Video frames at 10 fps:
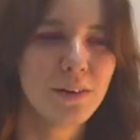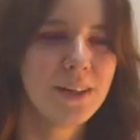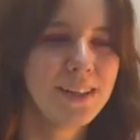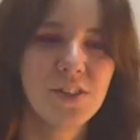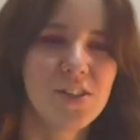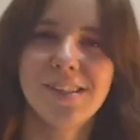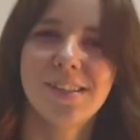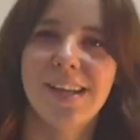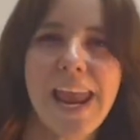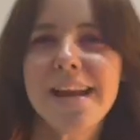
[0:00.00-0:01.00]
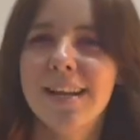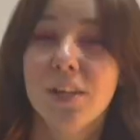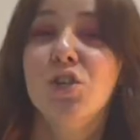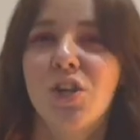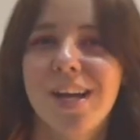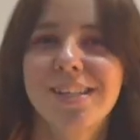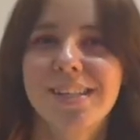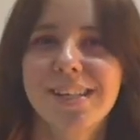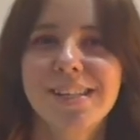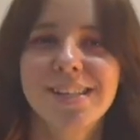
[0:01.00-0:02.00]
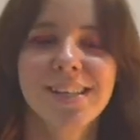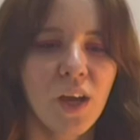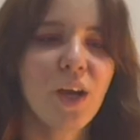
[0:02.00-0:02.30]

or you just hate injustice,